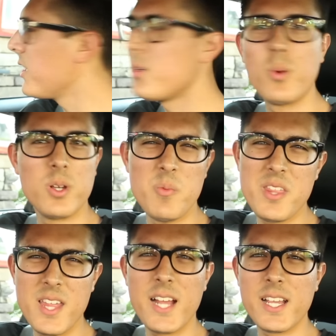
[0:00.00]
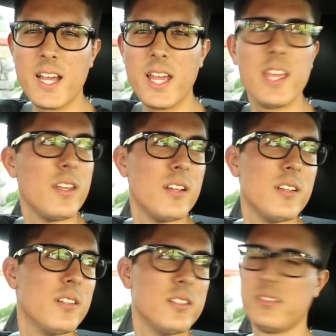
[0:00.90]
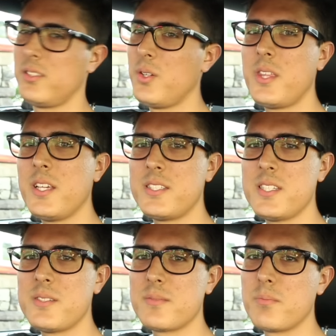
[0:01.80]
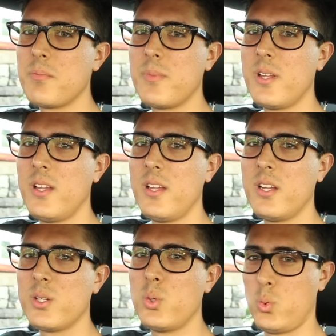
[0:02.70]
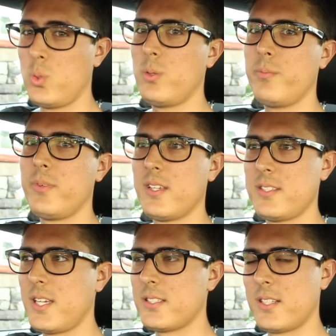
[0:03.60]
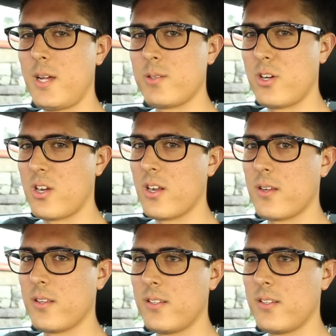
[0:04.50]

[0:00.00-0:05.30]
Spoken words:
I don't want to be that guy who thinks he's cool because he has a loud car.